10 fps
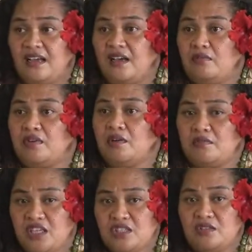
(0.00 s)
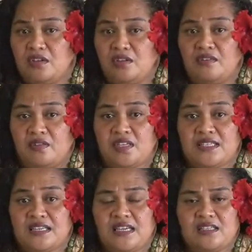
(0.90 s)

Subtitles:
We are a regional university,